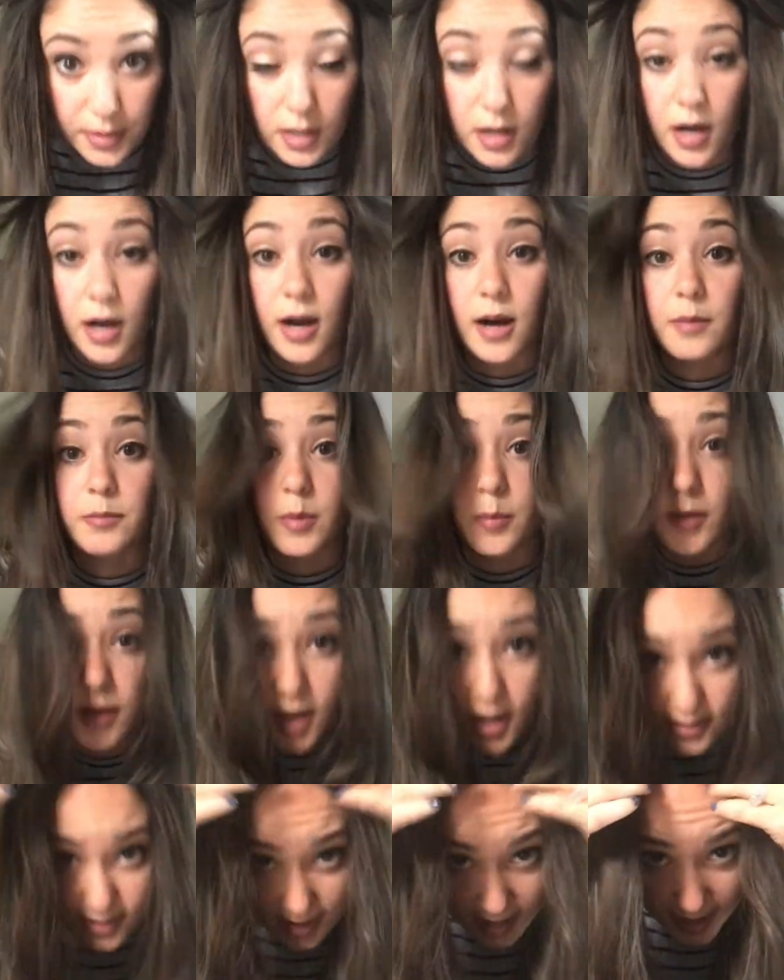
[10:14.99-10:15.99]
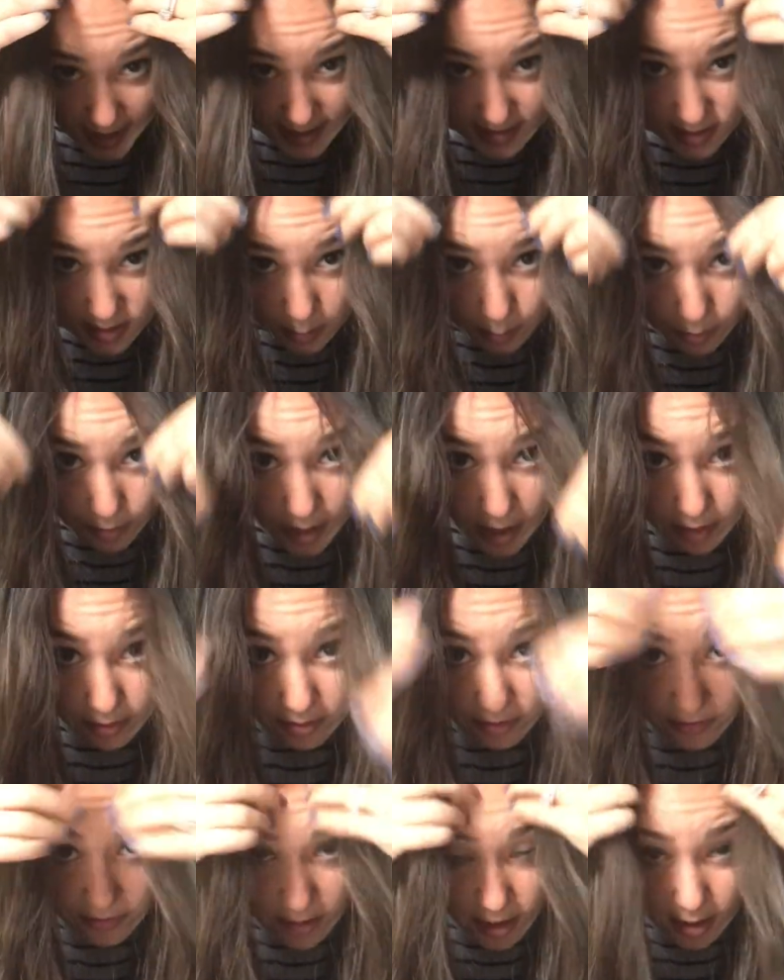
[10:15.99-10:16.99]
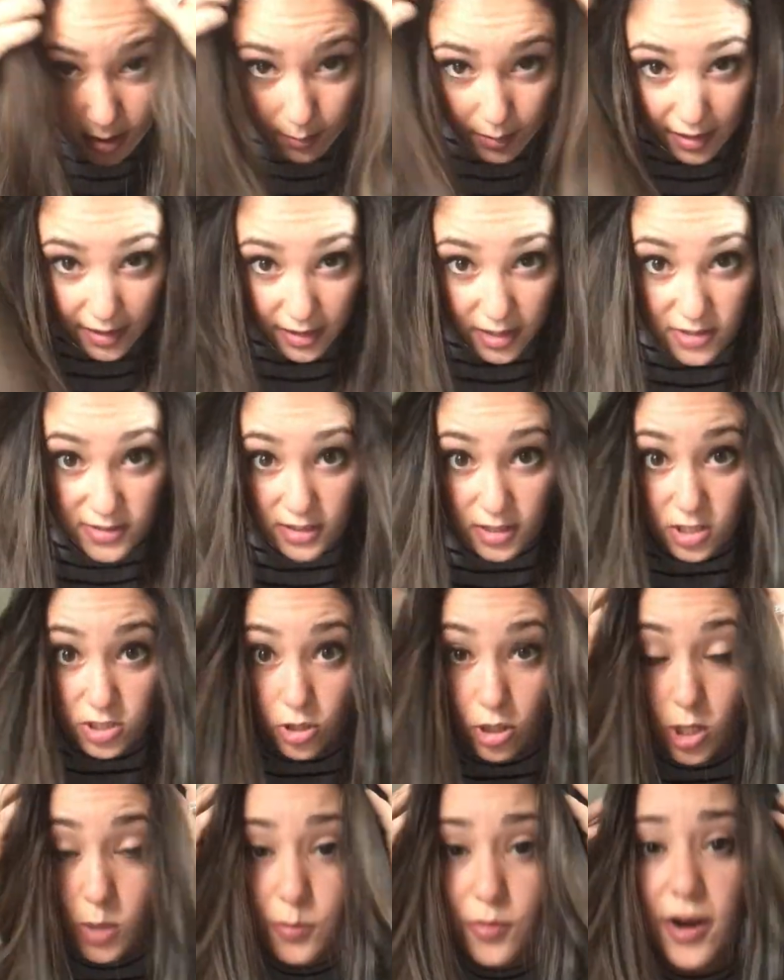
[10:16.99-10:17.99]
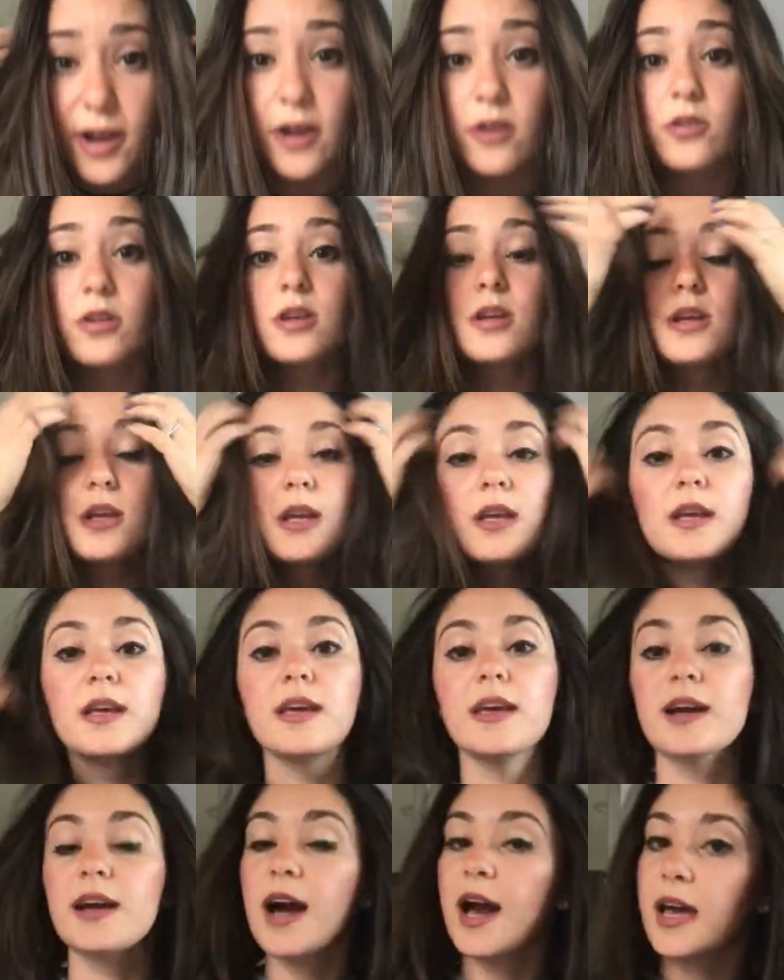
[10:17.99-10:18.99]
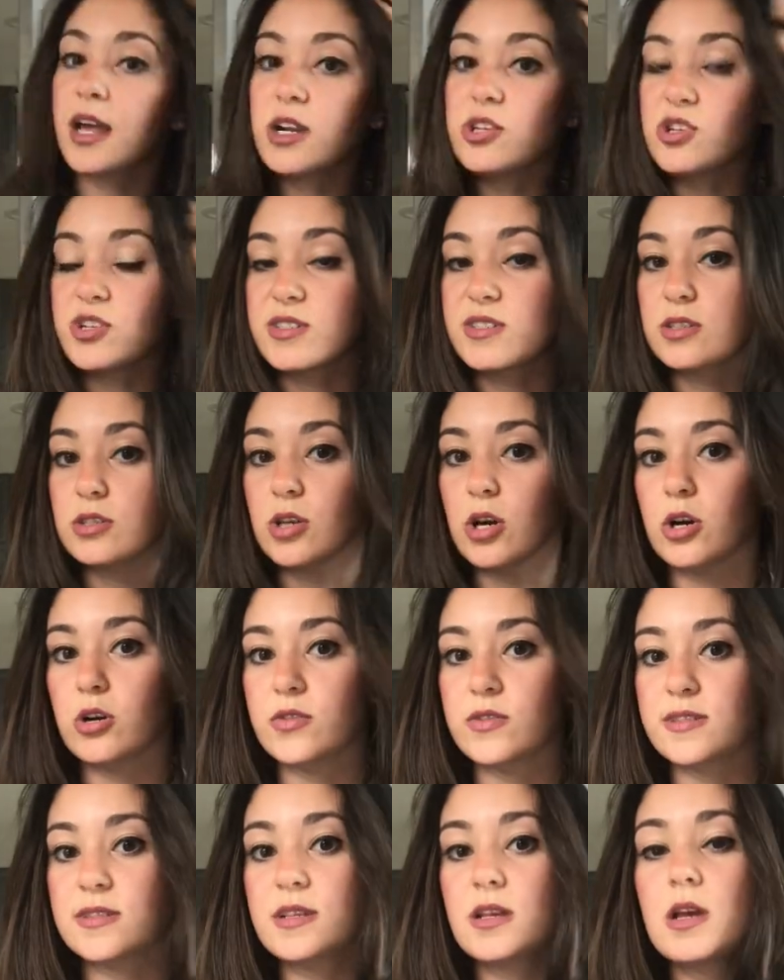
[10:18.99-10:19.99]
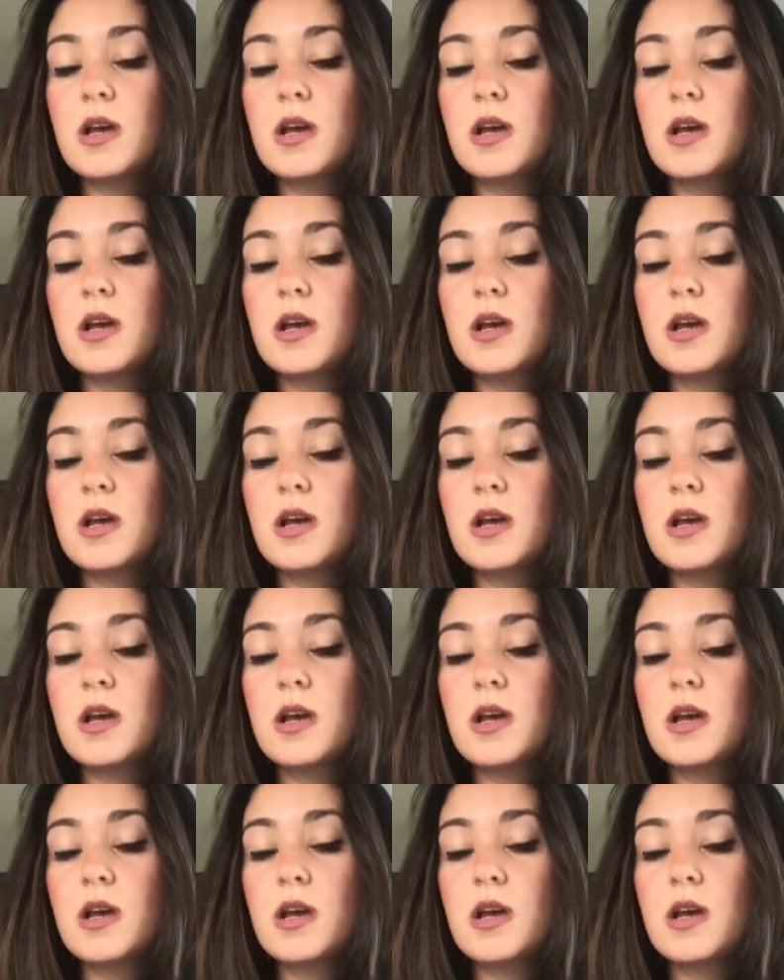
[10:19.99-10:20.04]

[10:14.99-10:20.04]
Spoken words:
but because it has some brown in the front and my hair is like a dark brown, it kind of just goes.